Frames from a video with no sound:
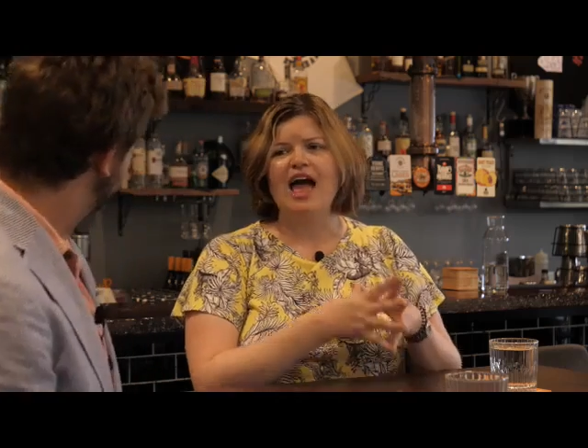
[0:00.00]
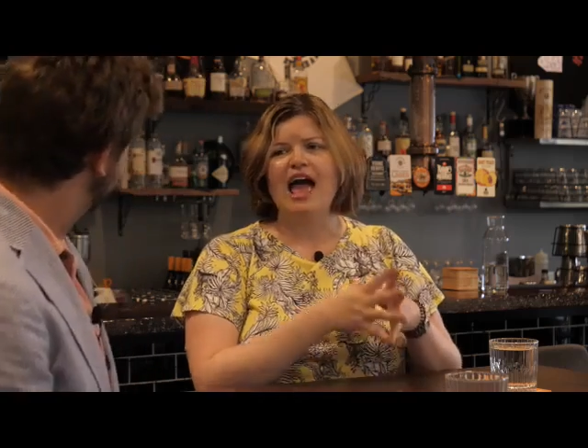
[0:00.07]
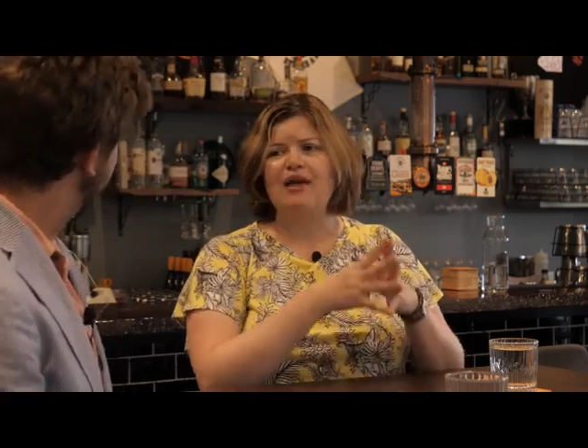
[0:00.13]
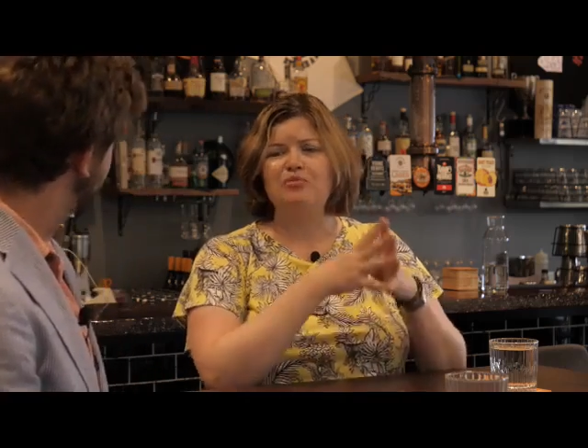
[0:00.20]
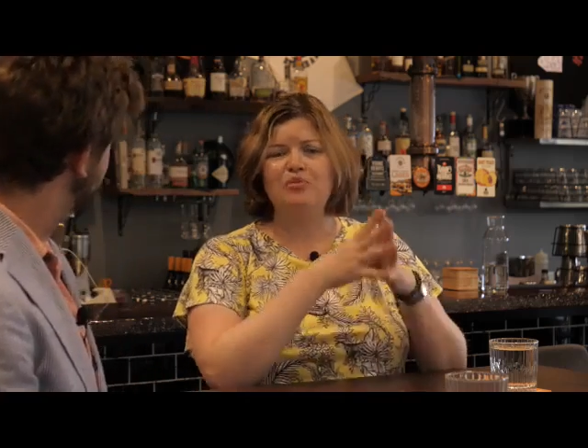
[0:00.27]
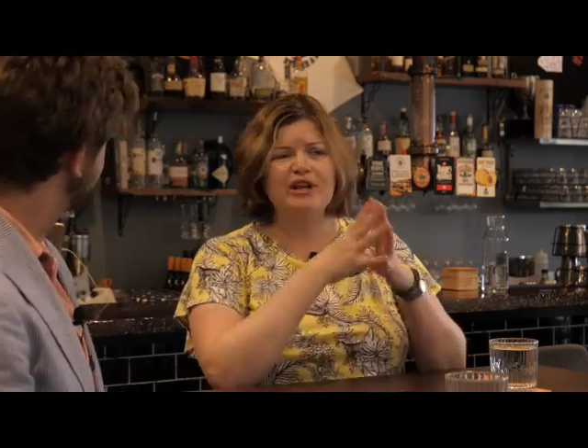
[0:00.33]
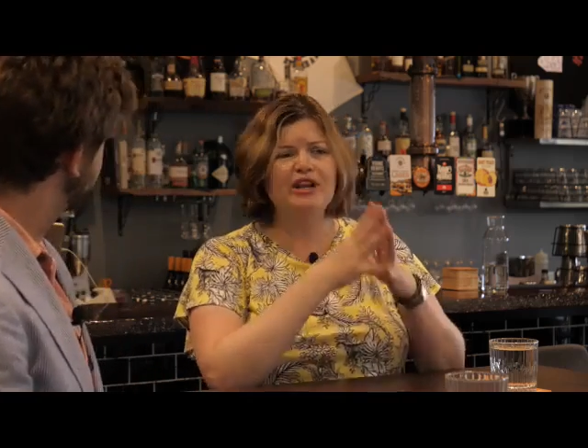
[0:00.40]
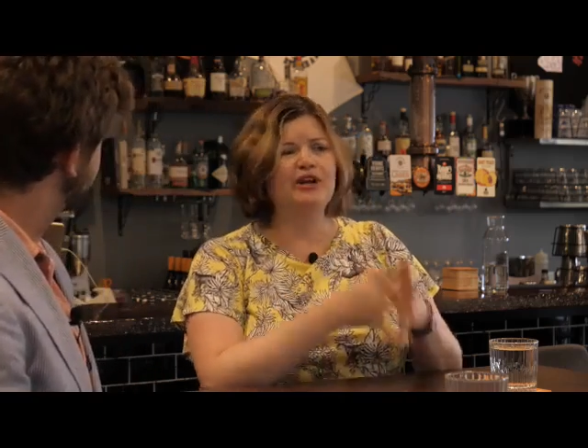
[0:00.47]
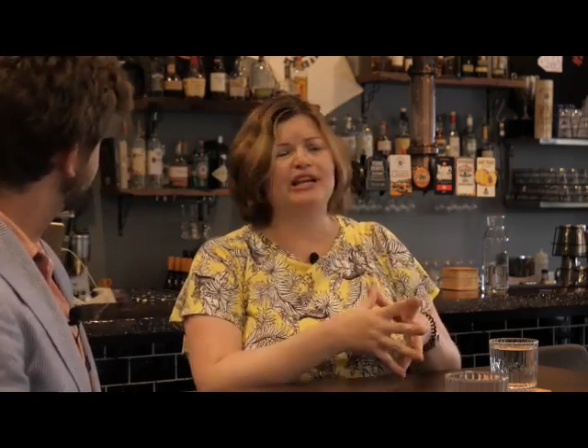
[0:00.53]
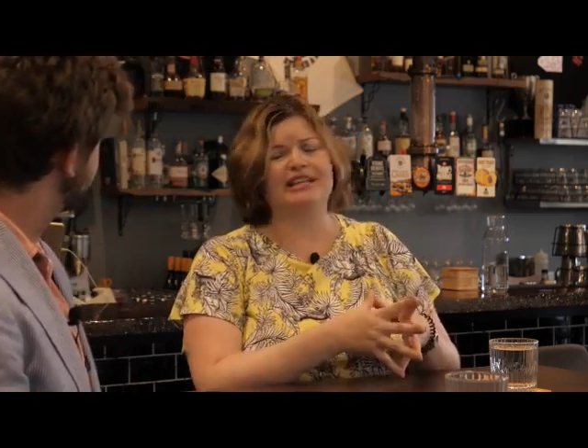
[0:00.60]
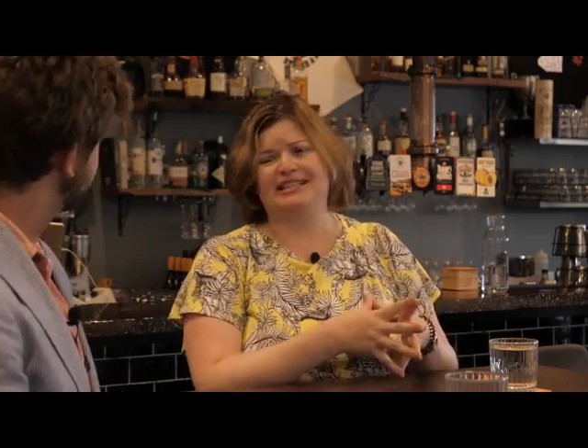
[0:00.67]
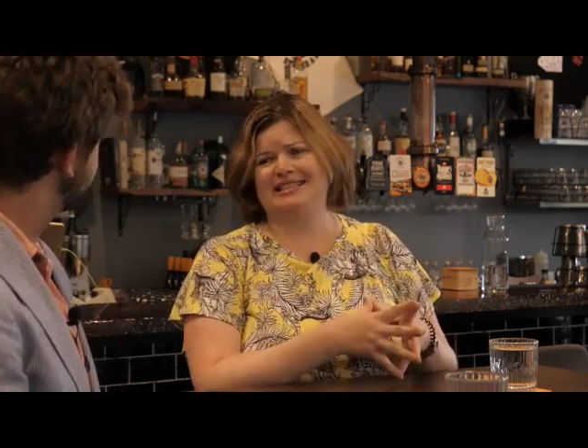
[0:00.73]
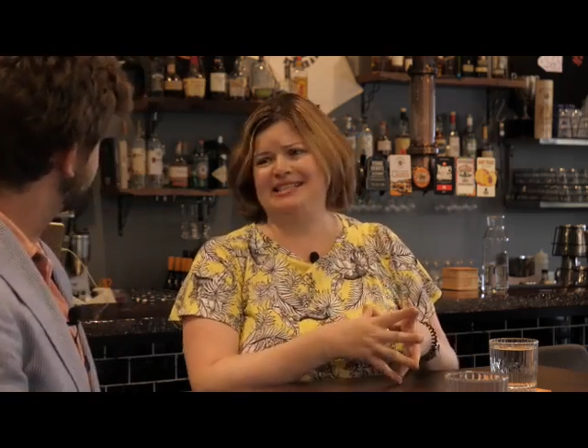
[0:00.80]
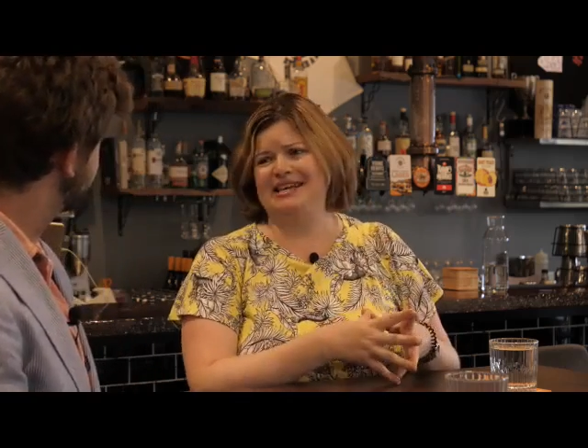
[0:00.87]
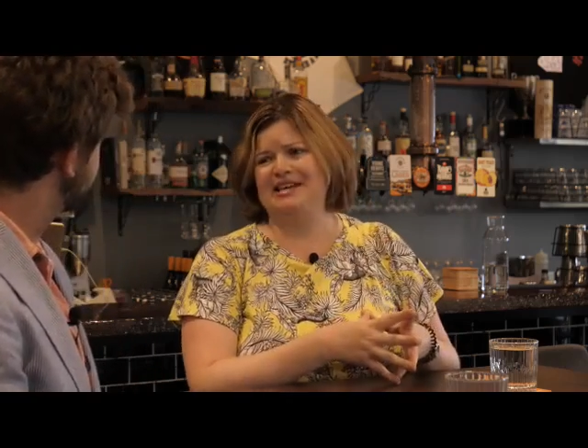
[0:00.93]
and we don't get
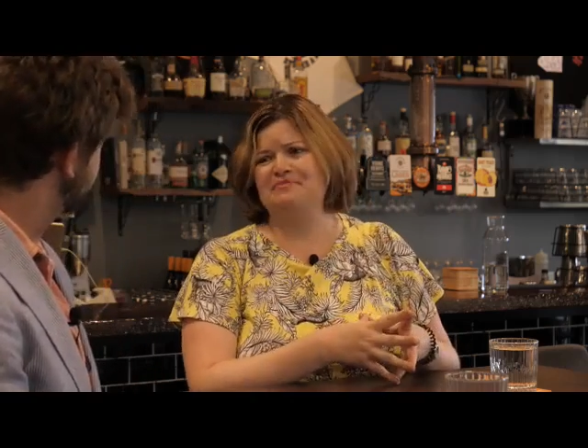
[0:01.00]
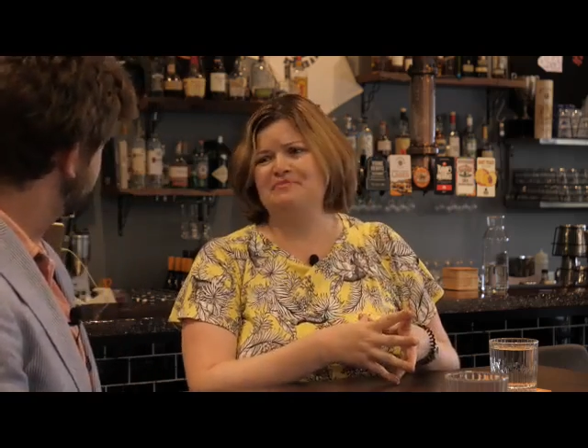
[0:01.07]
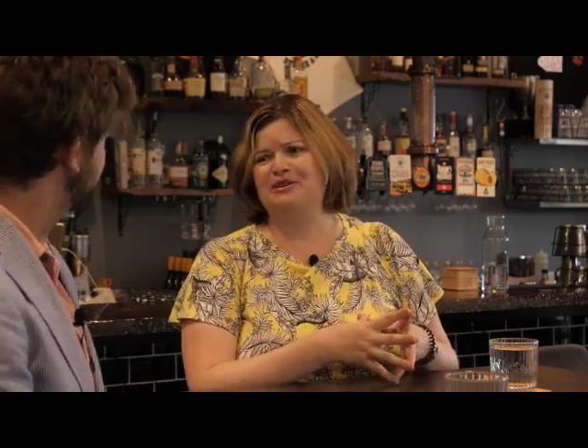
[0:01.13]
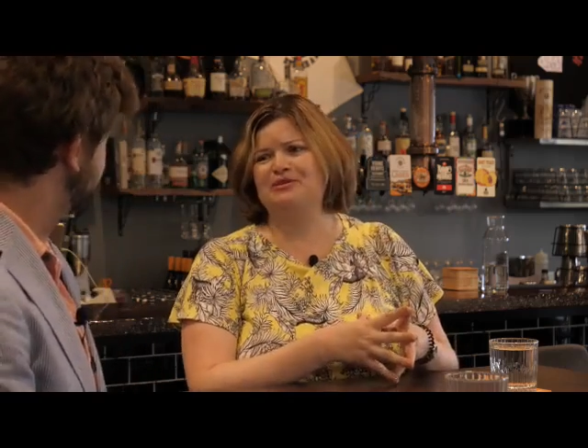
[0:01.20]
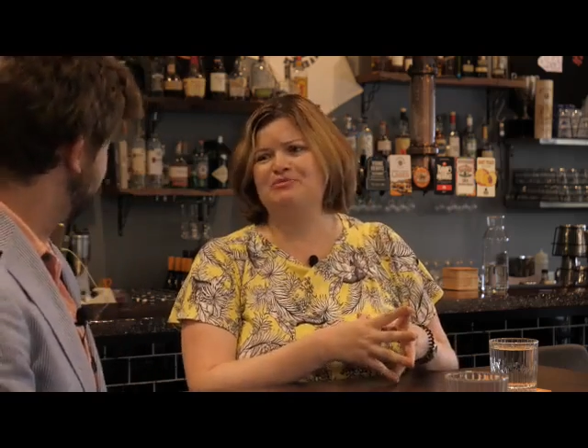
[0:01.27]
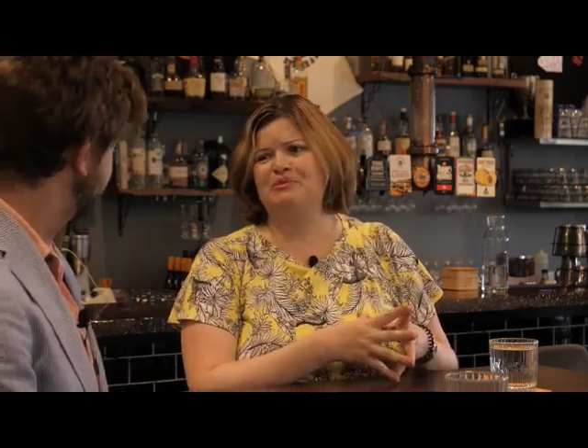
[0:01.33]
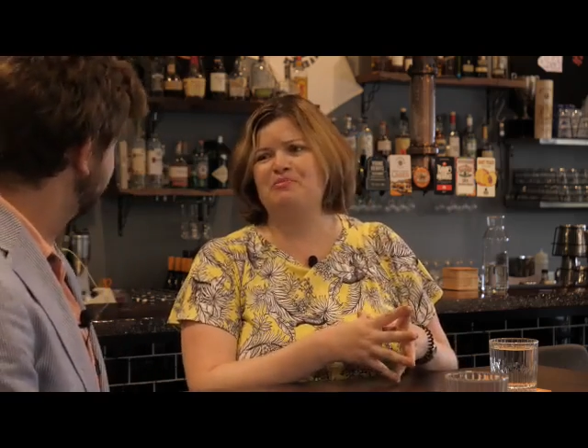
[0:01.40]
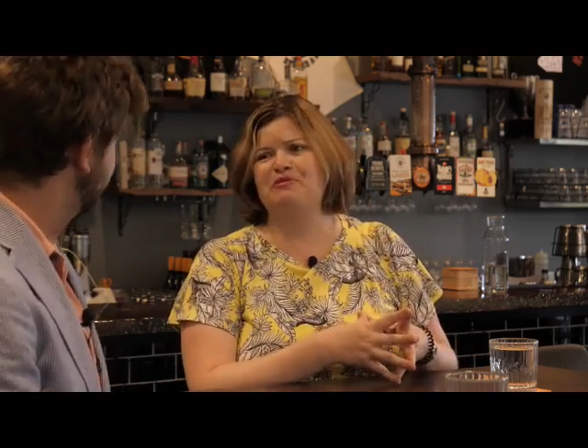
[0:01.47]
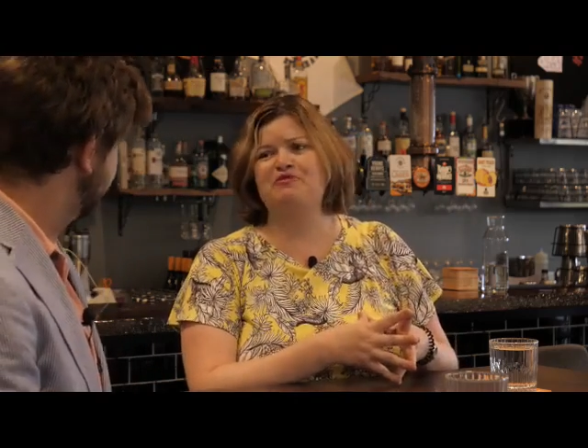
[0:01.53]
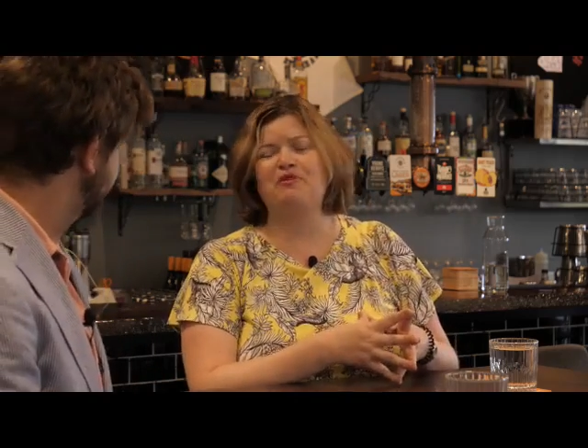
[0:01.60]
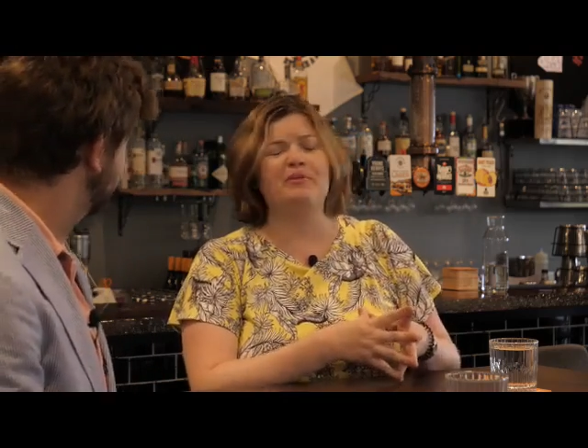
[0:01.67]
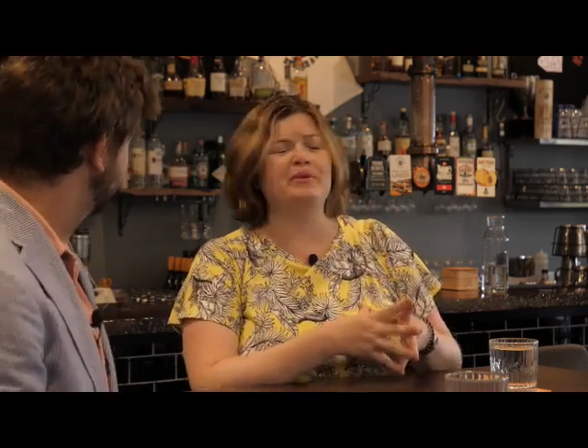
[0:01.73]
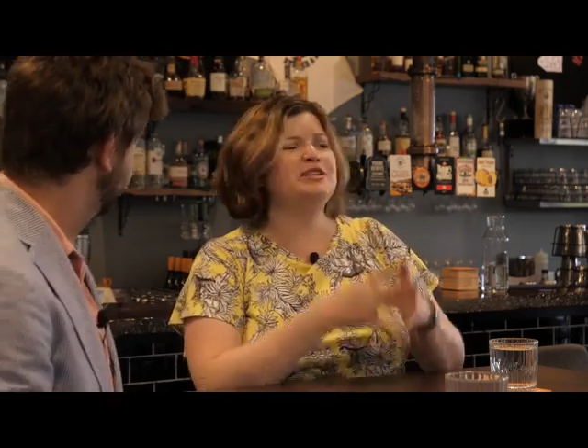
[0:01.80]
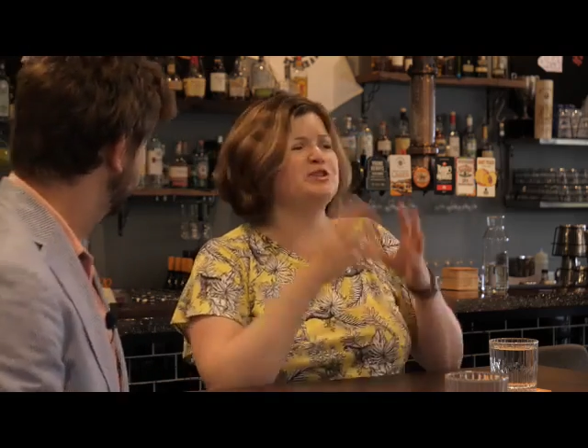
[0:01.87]
to see him because we're performing,